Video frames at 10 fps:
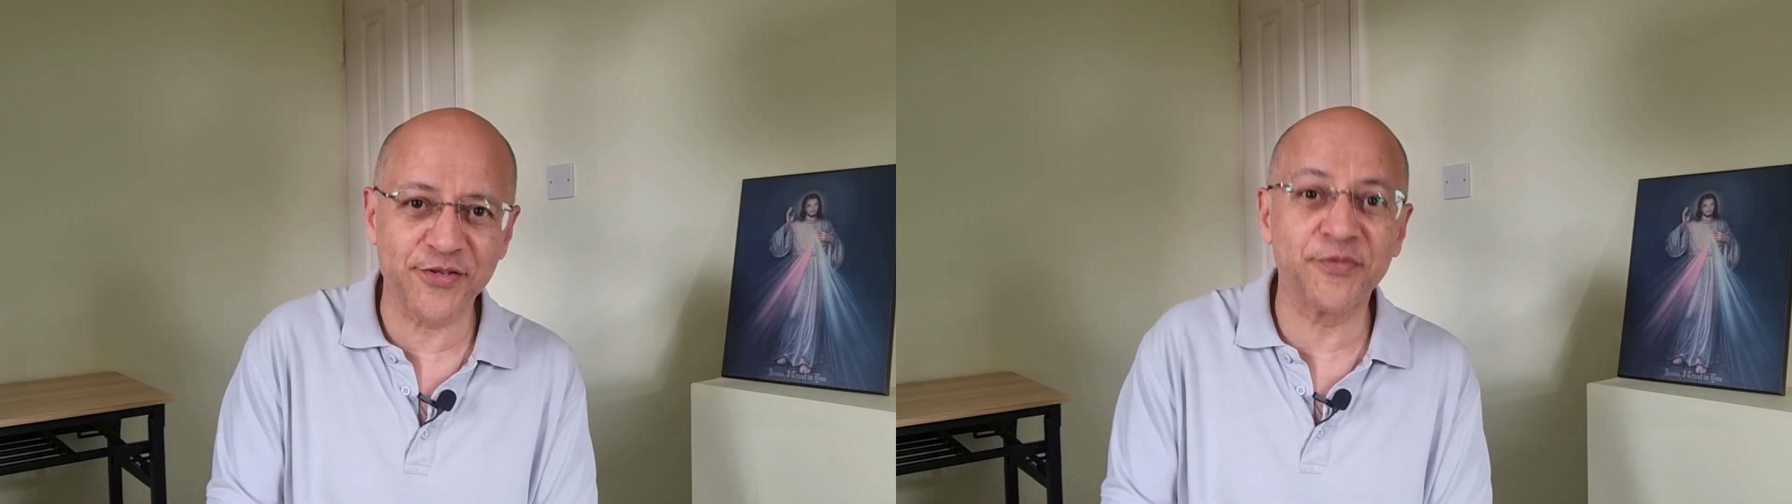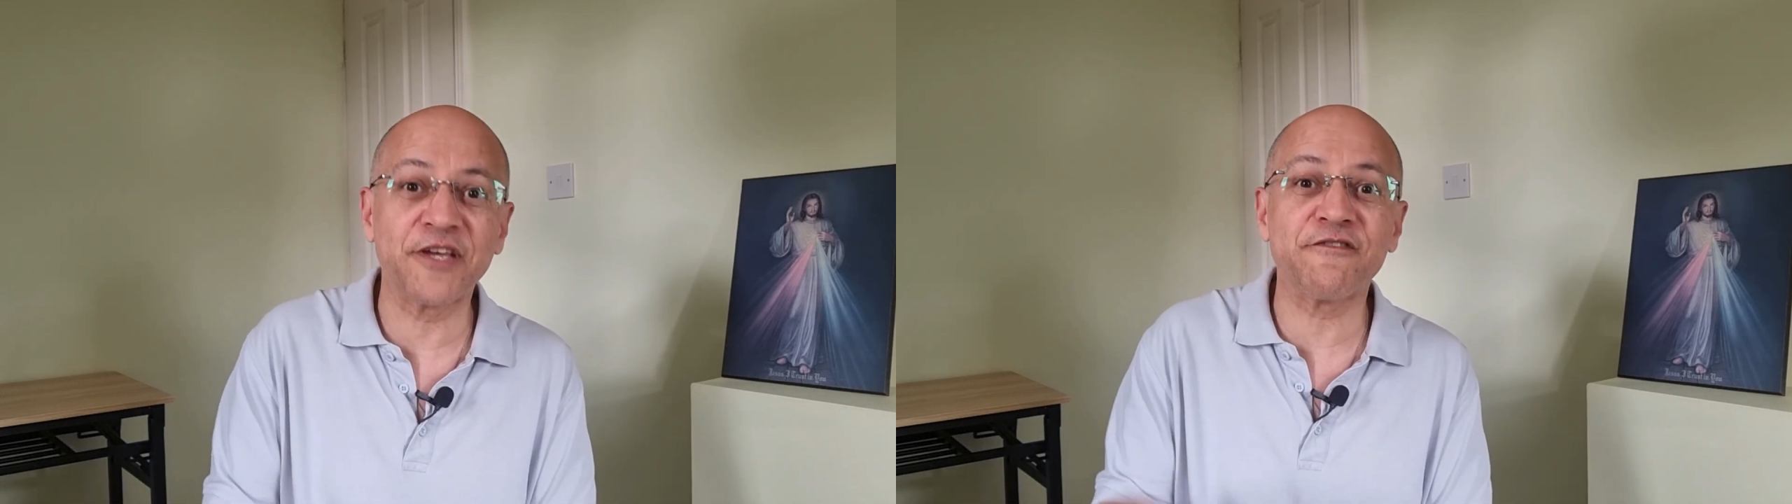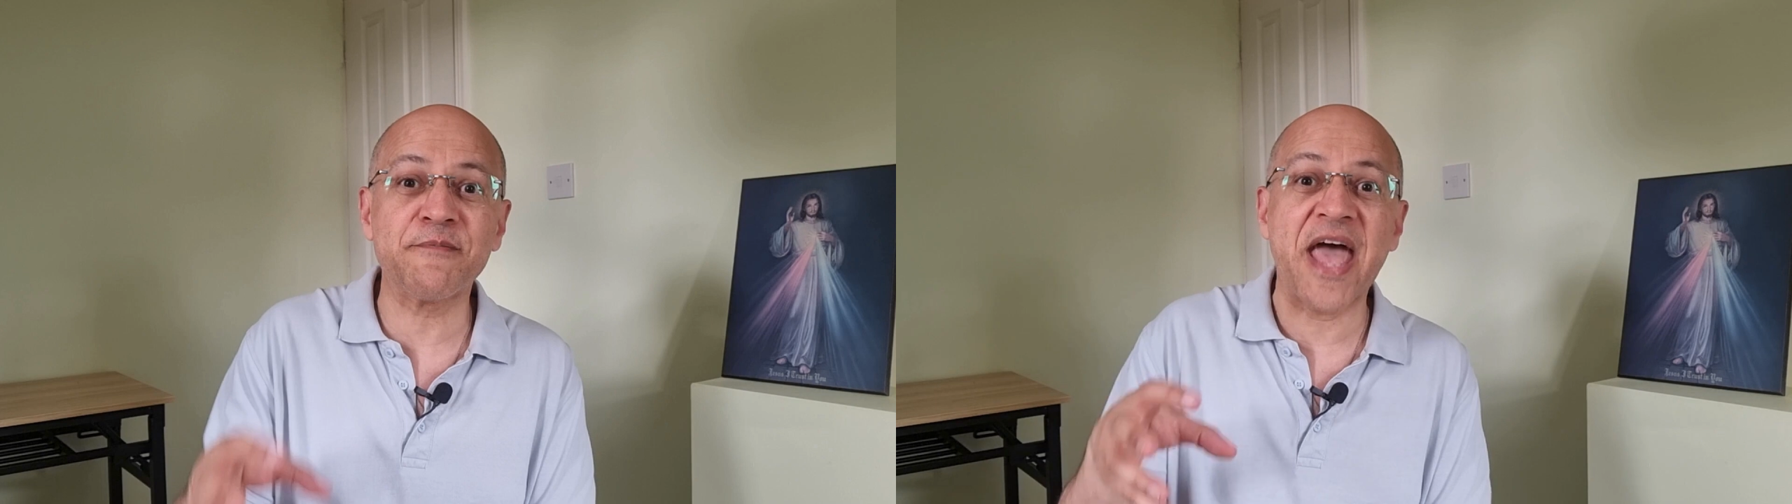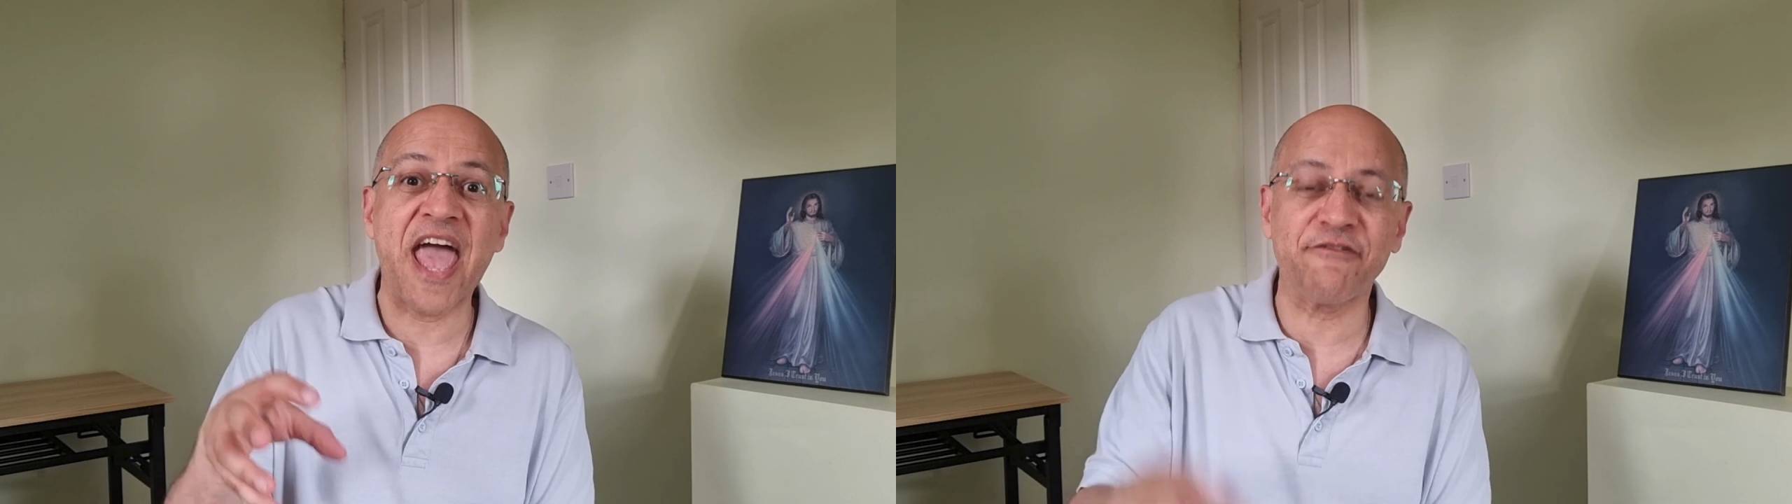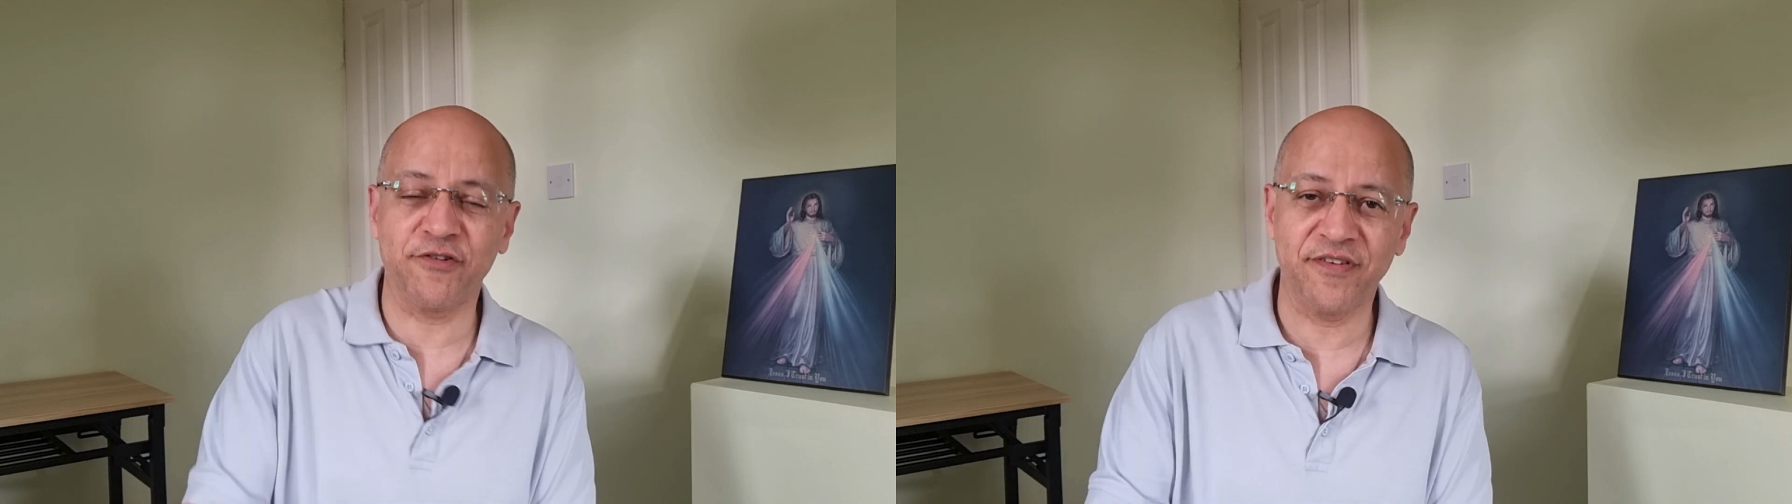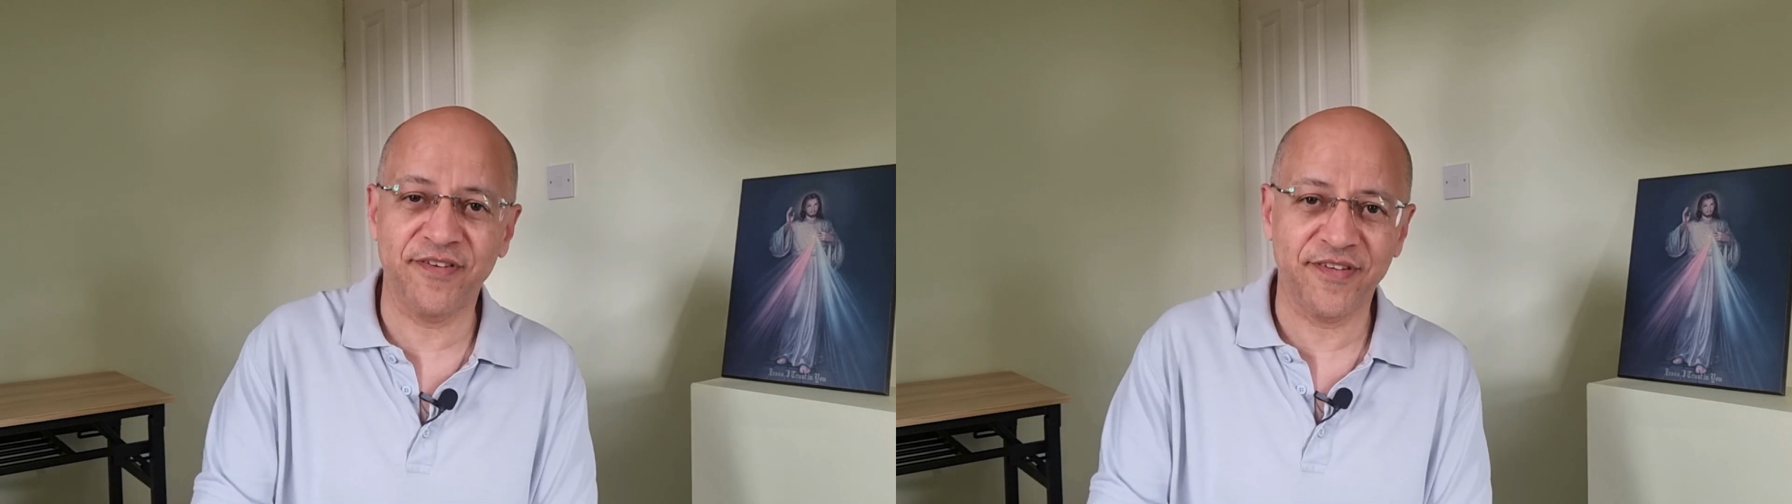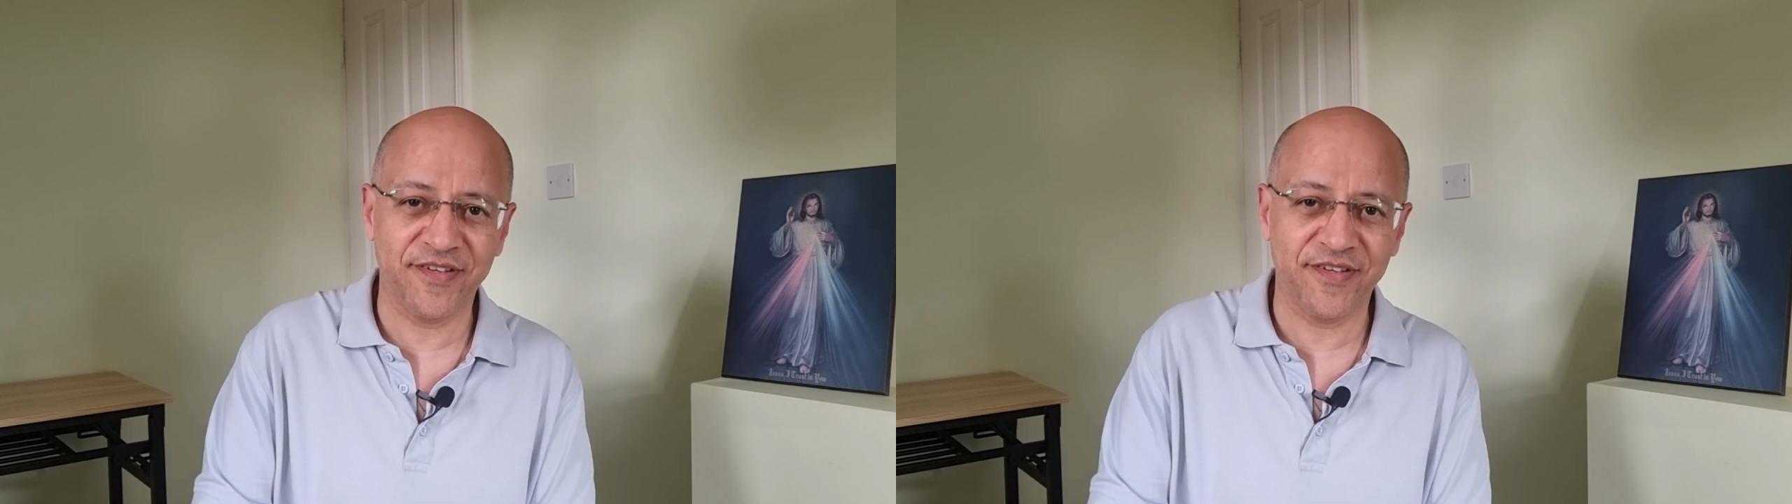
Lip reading: something from heaven,